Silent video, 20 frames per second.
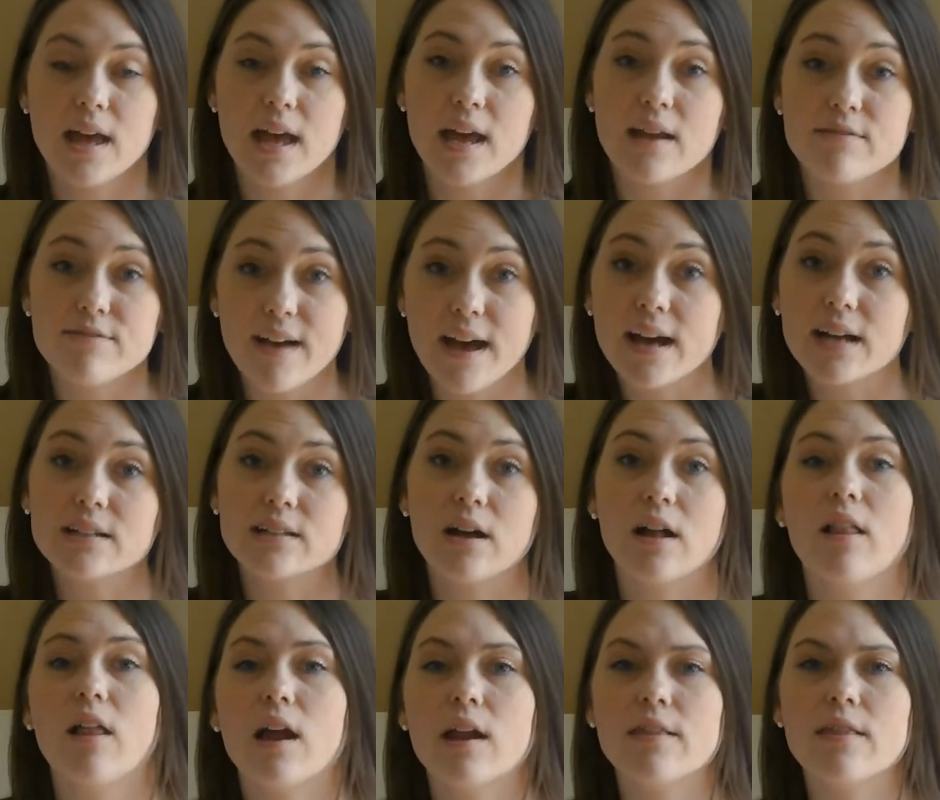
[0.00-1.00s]
In fact, a
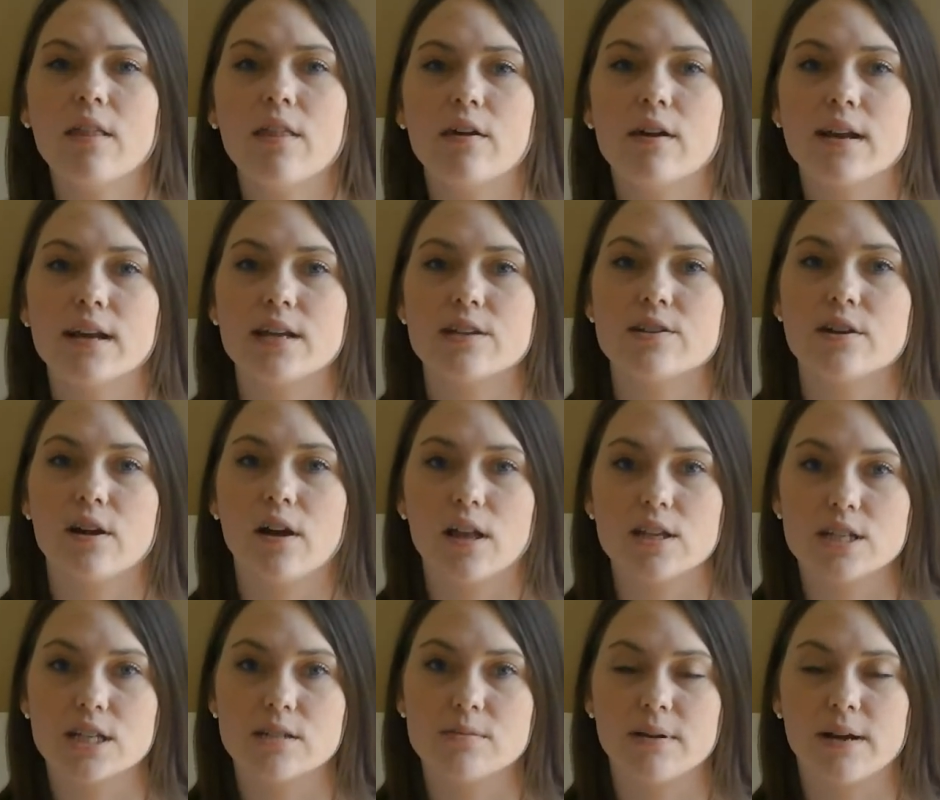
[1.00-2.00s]
lot of the learning in your
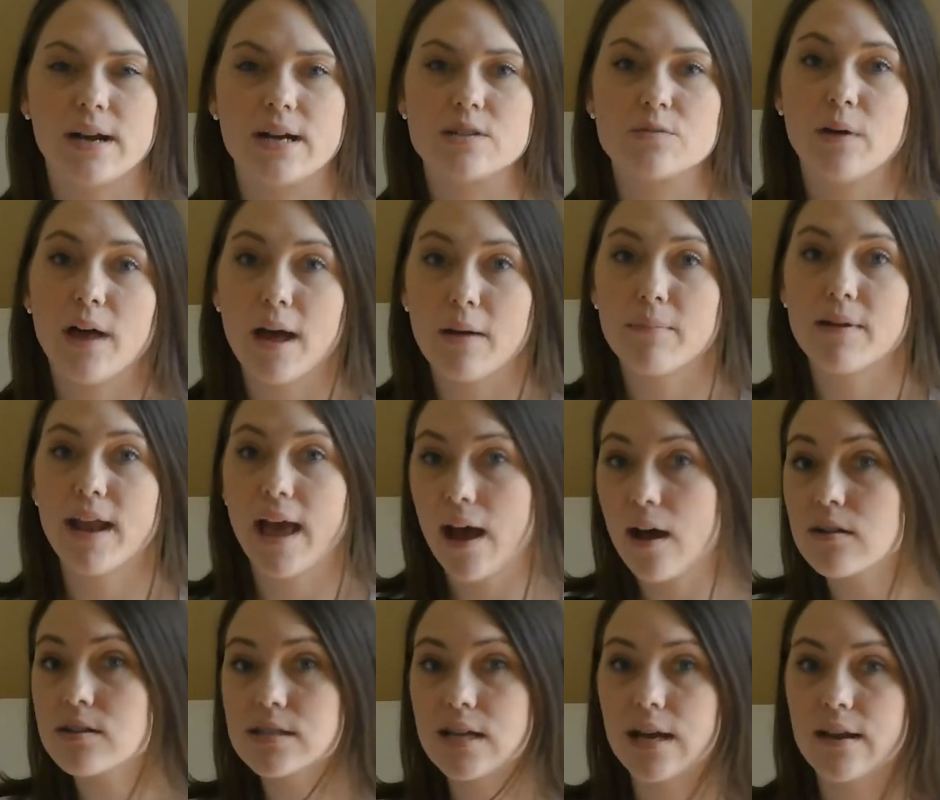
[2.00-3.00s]
college experience will happen
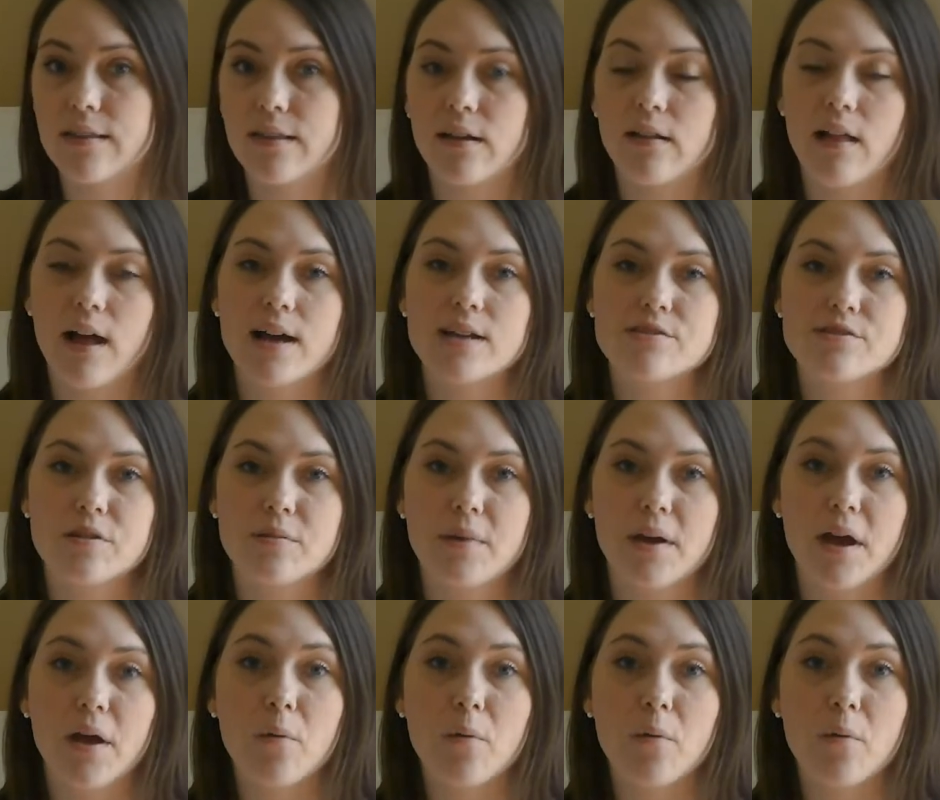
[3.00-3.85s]
outside of the classroom,